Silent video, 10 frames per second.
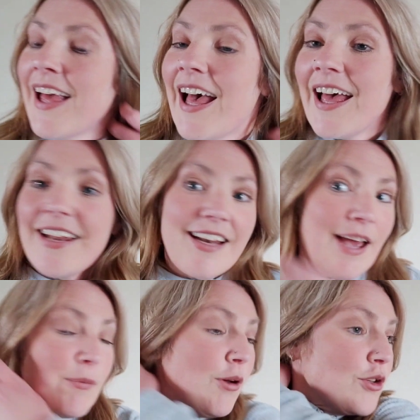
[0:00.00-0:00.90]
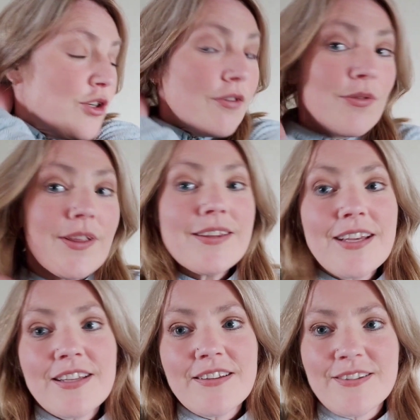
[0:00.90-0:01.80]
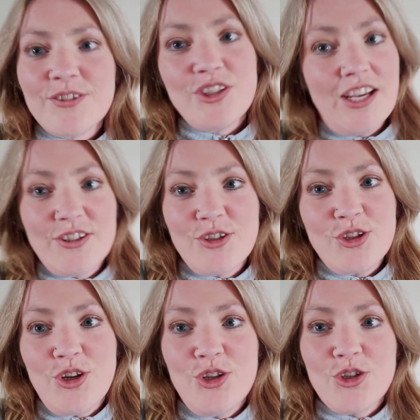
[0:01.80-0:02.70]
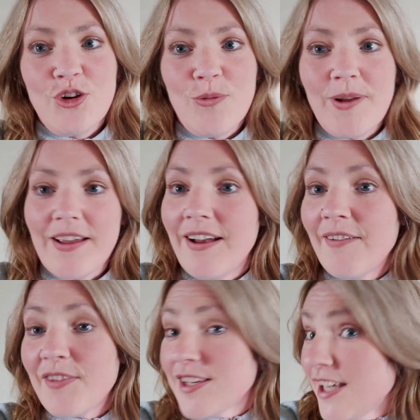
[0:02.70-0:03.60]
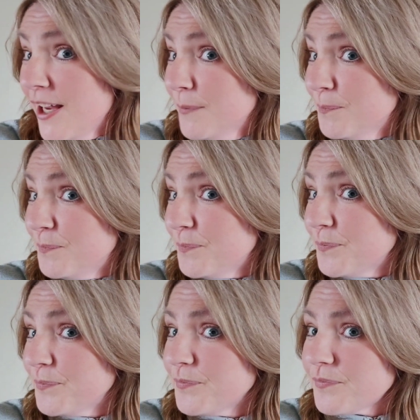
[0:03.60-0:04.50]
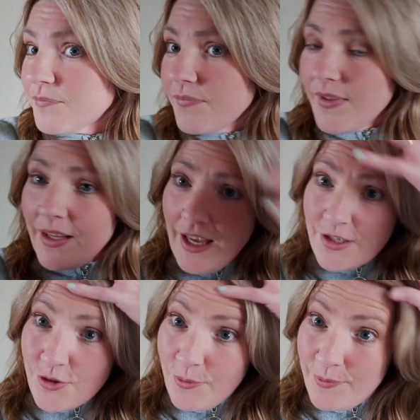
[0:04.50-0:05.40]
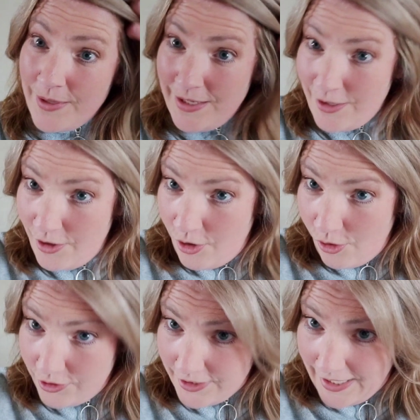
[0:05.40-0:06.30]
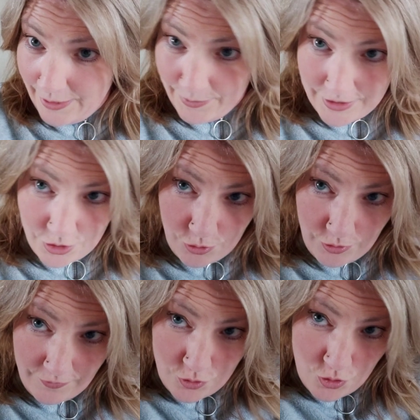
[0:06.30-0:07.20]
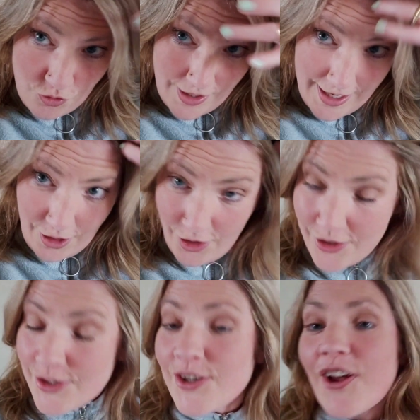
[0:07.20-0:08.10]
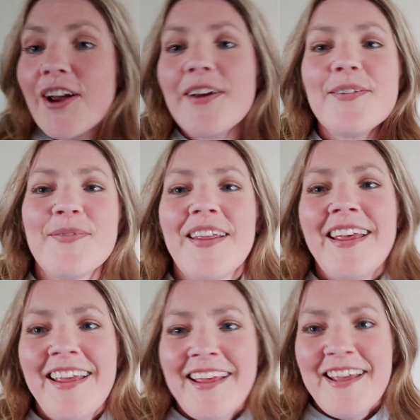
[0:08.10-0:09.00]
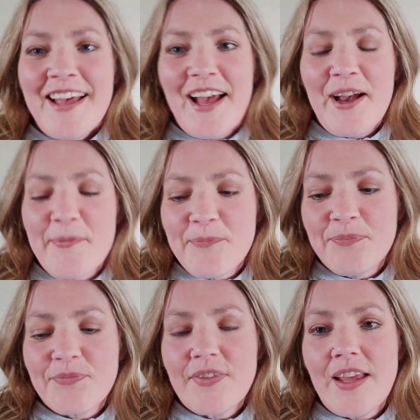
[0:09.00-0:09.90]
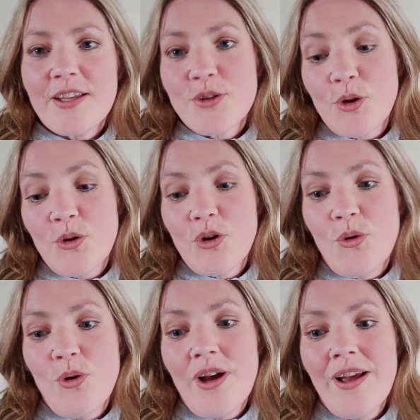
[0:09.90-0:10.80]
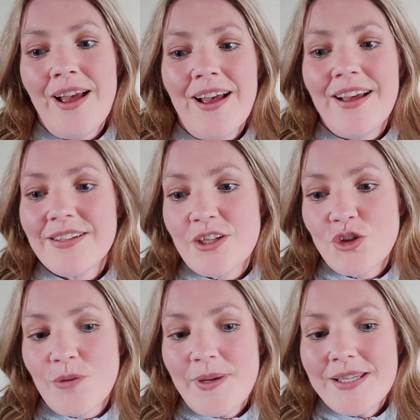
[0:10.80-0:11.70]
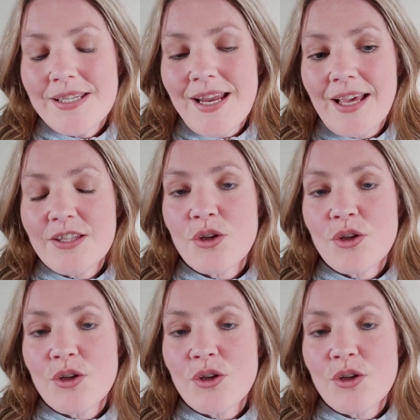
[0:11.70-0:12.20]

And I'm all chuffed with it. Jan does a good job, like I have to say. Yeah, so I'm all delighted with it. So I've no grey hairs now. Um, yeah, so I'm going to go and enjoy my snacks.